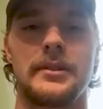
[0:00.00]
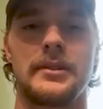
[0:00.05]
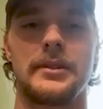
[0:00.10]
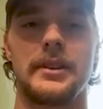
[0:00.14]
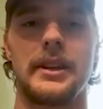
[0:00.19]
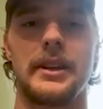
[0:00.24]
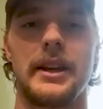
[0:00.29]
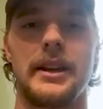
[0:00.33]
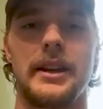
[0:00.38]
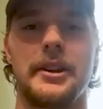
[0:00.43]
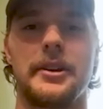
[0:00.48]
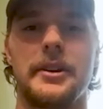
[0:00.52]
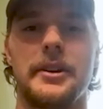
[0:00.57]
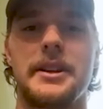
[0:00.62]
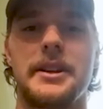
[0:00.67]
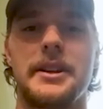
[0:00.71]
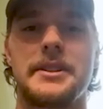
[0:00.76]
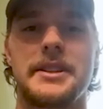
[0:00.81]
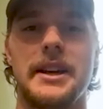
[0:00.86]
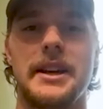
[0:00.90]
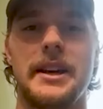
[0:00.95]
Yeah, no,
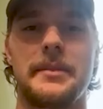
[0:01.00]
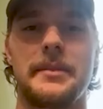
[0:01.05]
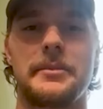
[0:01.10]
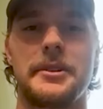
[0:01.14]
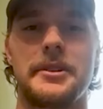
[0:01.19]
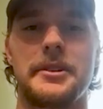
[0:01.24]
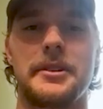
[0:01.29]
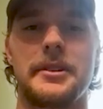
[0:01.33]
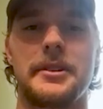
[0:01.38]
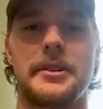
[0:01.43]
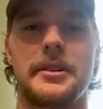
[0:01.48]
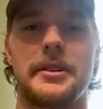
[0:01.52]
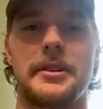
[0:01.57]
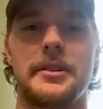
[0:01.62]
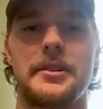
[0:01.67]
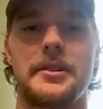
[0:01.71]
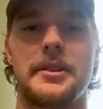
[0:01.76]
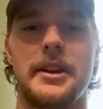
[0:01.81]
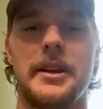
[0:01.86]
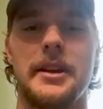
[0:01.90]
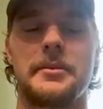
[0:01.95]
anytime you can,
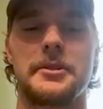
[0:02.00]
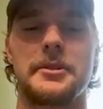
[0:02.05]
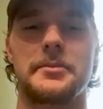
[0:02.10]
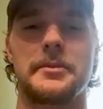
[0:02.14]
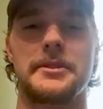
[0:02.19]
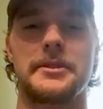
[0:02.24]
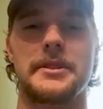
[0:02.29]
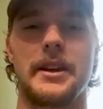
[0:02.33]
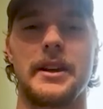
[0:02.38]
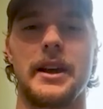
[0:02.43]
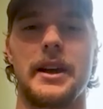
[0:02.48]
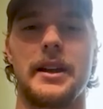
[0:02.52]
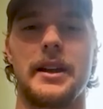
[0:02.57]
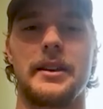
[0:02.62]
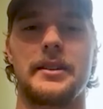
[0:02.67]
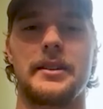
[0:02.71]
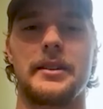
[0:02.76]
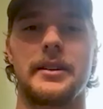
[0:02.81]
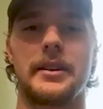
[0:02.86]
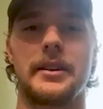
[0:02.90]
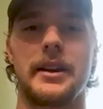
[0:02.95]
your name is beside
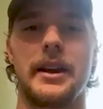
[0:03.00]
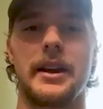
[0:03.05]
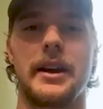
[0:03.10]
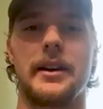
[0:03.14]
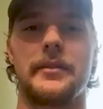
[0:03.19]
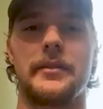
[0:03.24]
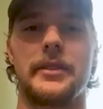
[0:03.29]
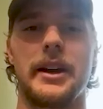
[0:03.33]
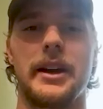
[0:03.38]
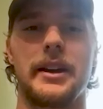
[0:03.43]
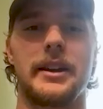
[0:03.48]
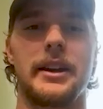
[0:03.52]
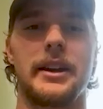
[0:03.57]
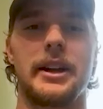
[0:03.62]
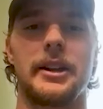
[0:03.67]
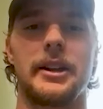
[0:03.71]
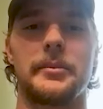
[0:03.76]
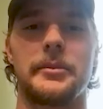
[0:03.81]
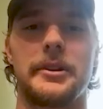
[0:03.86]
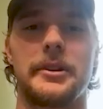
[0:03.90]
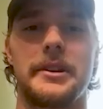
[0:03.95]
a guy of that
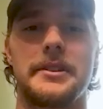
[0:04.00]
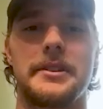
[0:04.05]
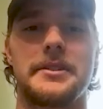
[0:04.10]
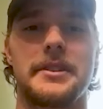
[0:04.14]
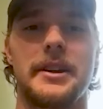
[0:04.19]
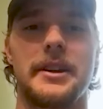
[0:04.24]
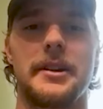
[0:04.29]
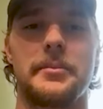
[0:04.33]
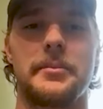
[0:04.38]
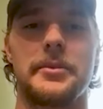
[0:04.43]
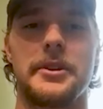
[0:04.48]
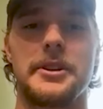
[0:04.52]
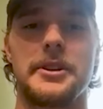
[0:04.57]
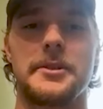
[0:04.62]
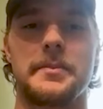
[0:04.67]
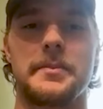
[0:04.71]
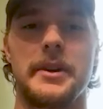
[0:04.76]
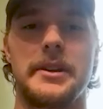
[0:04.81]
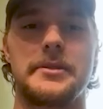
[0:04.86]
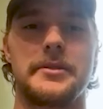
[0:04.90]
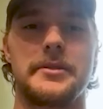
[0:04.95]
caliber is uh, pretty
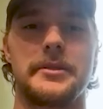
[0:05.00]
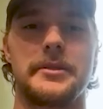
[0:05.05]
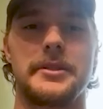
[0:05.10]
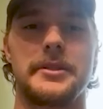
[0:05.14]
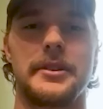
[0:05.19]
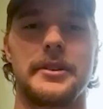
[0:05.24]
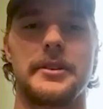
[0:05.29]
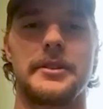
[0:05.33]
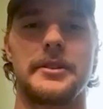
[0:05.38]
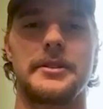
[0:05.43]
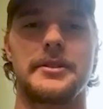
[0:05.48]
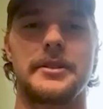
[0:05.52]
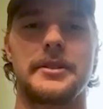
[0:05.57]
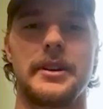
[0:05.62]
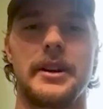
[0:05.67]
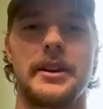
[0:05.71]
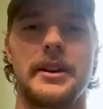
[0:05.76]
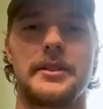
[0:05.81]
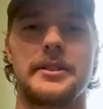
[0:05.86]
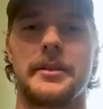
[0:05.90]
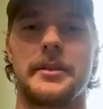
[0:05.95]
special. So it's
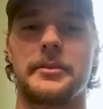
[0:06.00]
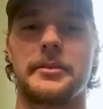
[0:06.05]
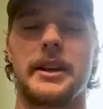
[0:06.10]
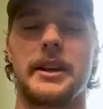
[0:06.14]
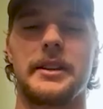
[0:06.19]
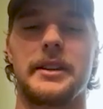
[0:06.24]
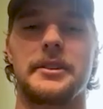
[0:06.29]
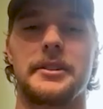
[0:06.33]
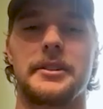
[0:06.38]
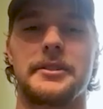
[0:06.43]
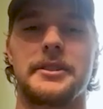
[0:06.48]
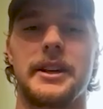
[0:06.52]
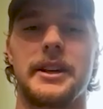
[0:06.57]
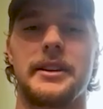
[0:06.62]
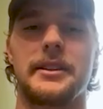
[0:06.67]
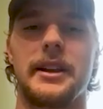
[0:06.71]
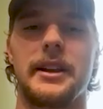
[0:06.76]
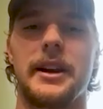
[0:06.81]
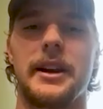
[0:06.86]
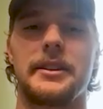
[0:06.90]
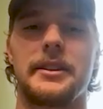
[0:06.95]
uh, something I don't take
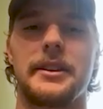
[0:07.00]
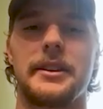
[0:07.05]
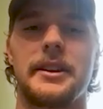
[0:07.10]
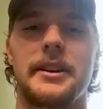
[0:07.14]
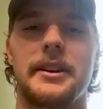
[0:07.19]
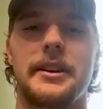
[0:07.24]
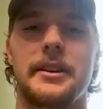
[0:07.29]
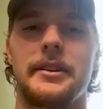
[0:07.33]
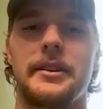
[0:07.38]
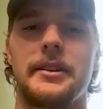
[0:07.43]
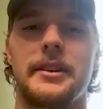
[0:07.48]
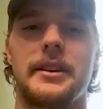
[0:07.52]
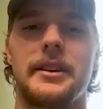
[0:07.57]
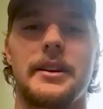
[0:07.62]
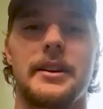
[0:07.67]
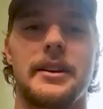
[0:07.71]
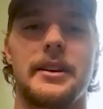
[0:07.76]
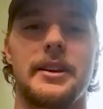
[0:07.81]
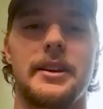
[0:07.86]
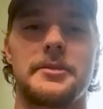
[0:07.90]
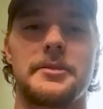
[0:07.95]
lightly. And
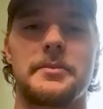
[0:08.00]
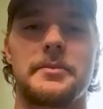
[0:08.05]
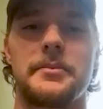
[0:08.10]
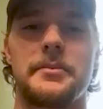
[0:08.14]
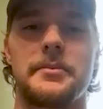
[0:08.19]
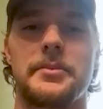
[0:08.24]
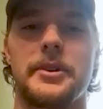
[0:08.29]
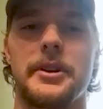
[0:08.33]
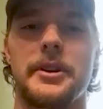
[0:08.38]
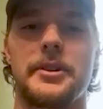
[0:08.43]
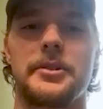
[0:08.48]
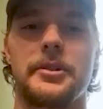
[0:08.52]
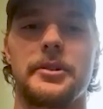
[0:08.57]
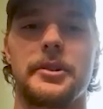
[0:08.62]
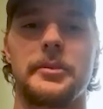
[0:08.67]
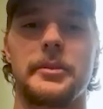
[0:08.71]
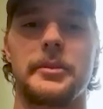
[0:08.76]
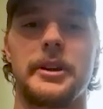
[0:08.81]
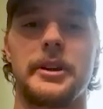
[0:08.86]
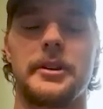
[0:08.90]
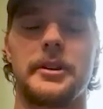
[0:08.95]
it's been pretty cool to
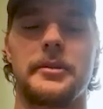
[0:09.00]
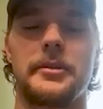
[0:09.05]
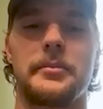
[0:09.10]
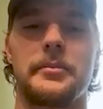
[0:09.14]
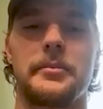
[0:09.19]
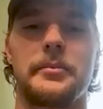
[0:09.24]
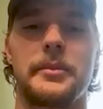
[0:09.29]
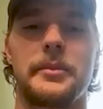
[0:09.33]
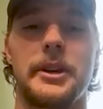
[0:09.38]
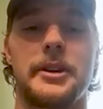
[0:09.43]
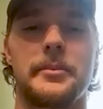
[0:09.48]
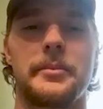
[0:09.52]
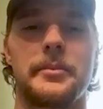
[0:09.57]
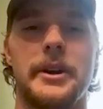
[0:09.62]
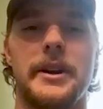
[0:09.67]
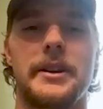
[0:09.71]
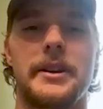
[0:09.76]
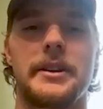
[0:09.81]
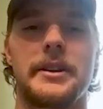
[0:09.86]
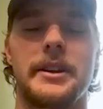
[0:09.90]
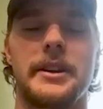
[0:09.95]
be able to be
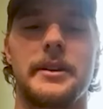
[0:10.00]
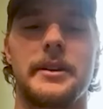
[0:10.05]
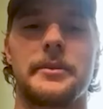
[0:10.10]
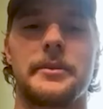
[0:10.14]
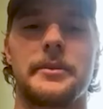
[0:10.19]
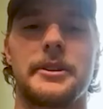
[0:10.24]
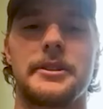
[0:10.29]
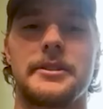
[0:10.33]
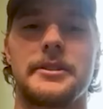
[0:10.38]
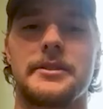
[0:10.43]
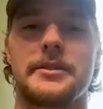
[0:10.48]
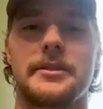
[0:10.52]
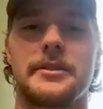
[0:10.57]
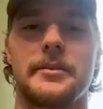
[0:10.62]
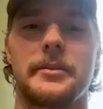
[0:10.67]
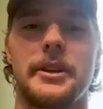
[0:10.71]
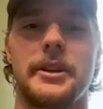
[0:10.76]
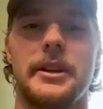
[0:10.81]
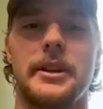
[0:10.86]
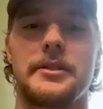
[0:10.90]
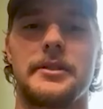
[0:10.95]
compared to him because, I
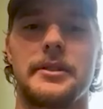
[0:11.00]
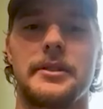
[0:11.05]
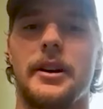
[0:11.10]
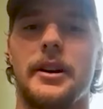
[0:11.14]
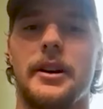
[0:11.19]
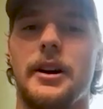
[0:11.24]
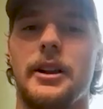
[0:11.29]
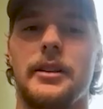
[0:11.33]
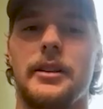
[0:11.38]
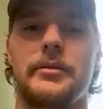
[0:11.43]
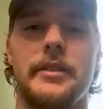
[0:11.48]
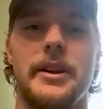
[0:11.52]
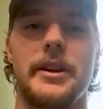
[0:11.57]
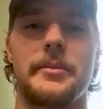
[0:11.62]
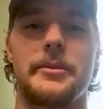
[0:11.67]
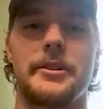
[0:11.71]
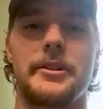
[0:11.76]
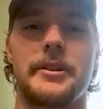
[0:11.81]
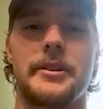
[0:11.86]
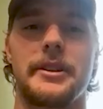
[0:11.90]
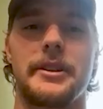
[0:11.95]
mean, he's a Hall of
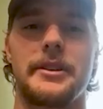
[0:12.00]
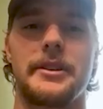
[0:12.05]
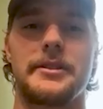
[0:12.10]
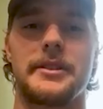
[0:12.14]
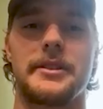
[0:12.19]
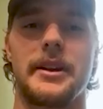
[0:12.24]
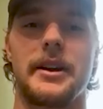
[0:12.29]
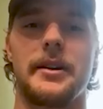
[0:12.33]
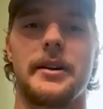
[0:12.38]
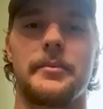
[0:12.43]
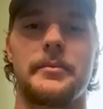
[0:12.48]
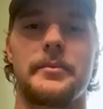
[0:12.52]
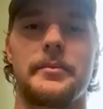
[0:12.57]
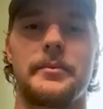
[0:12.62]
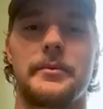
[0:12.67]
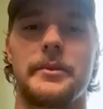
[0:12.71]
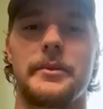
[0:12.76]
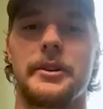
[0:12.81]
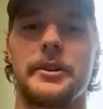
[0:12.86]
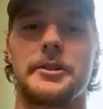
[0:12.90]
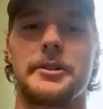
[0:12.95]
Famer and he's a
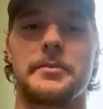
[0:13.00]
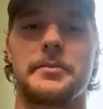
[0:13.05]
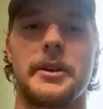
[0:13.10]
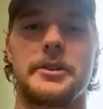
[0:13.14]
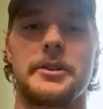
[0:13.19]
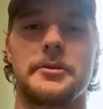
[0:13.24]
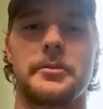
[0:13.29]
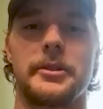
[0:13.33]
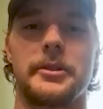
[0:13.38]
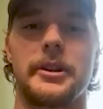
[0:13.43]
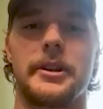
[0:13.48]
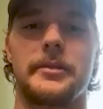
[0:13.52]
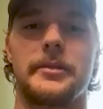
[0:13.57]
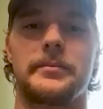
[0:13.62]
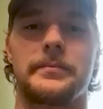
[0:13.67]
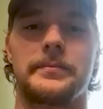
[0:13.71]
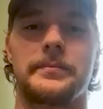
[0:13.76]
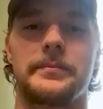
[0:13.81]
really special player.